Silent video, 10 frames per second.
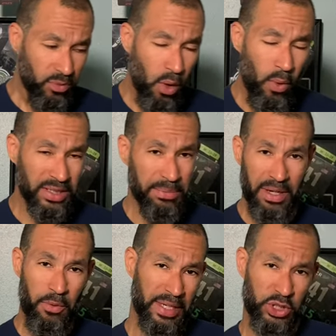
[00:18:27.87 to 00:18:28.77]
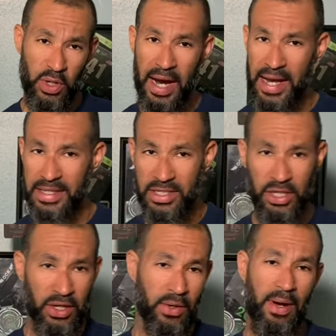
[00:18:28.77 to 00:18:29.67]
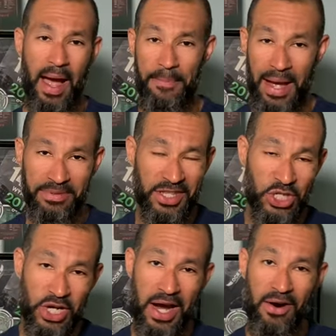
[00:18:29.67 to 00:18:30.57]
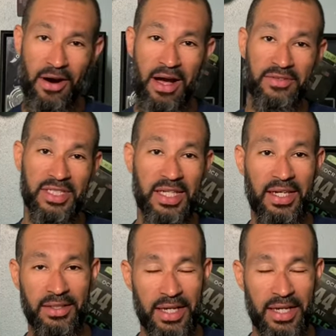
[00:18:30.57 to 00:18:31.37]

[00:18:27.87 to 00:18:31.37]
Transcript: once I'm done with my strides, you know, I popped in the shower, obviously,